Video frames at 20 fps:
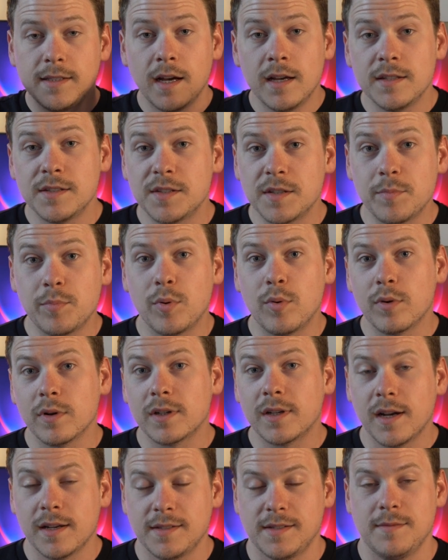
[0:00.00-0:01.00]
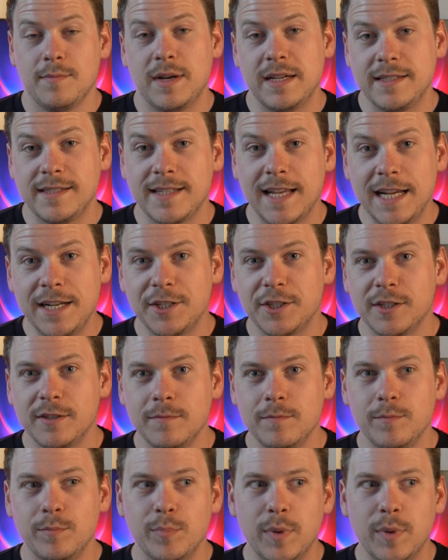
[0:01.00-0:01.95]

does support customization,